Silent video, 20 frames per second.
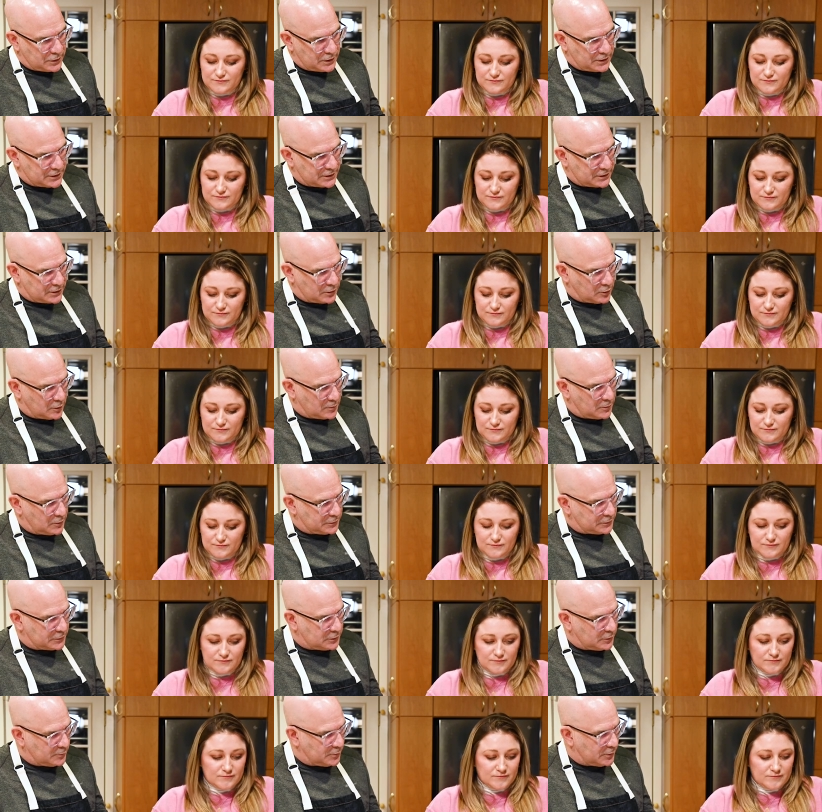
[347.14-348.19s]
Speaker 1: Is it normal
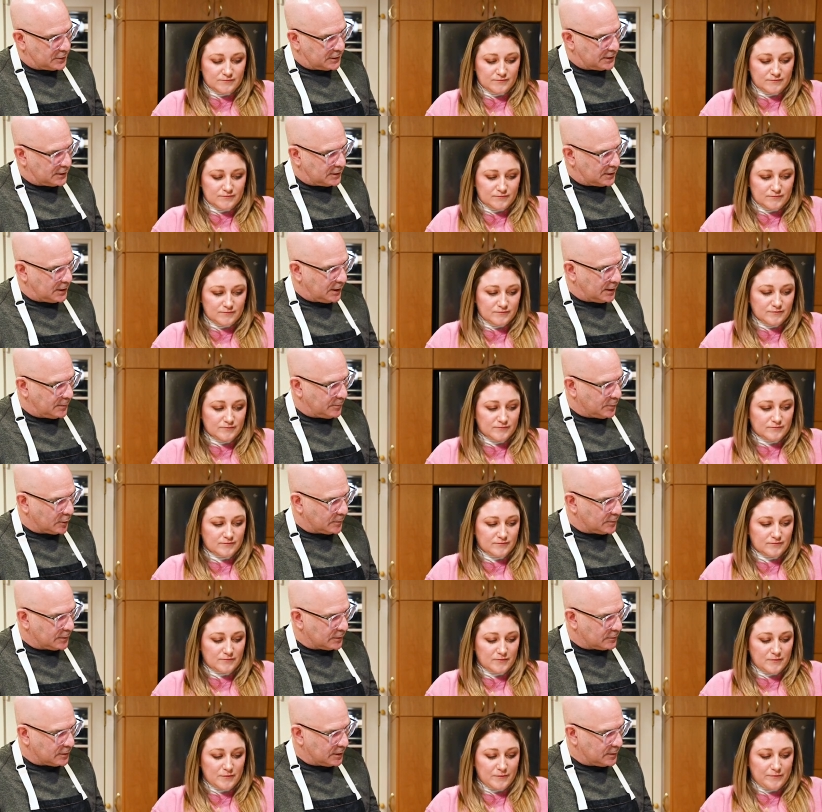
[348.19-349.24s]
to put uh,
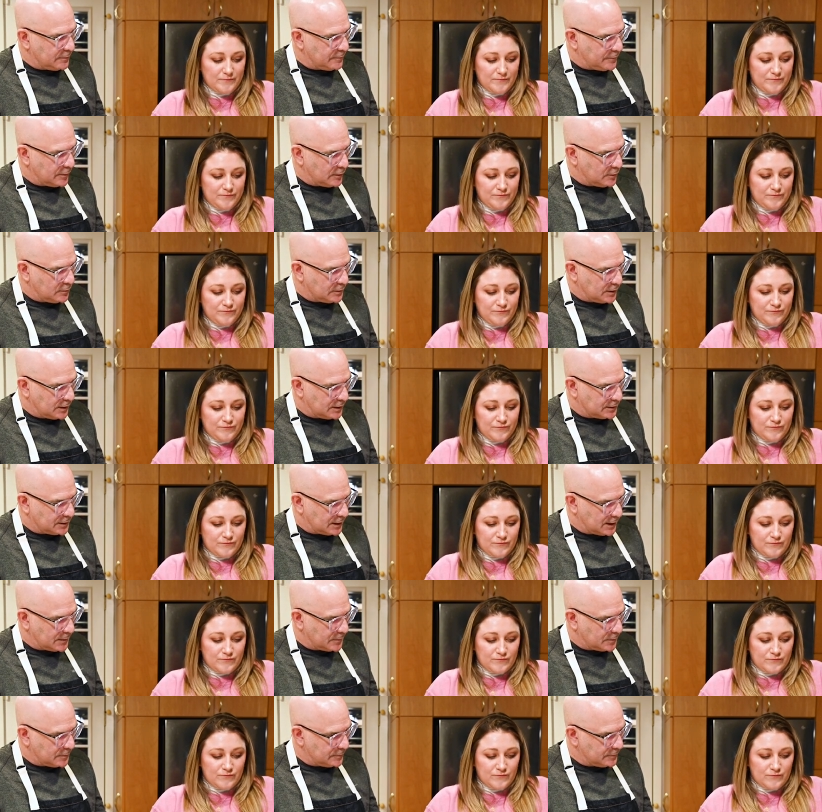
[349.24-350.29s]
bourbon cream foamed on
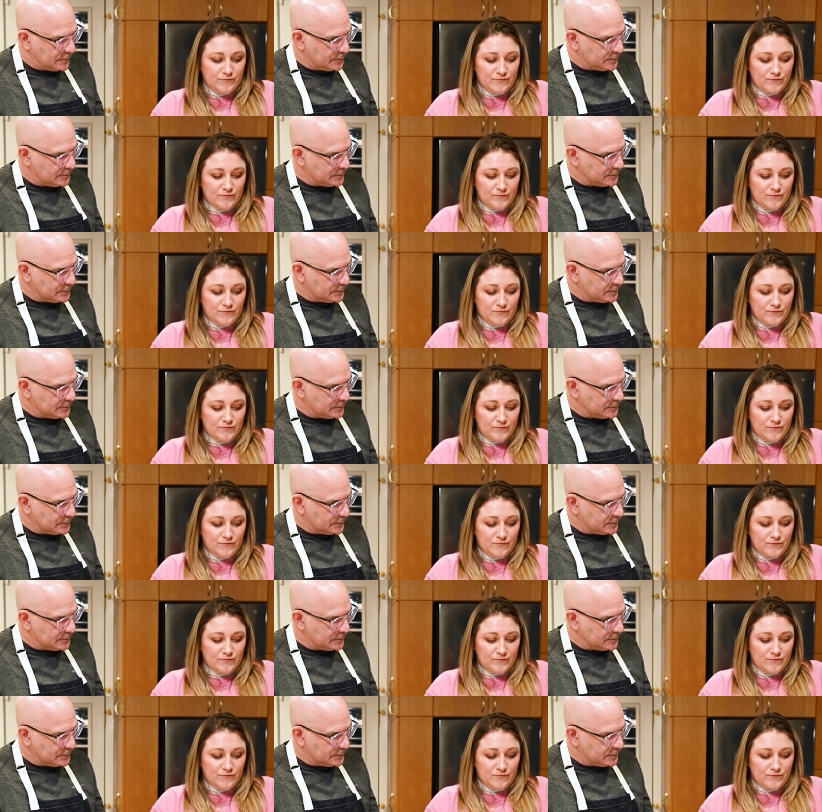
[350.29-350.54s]
top of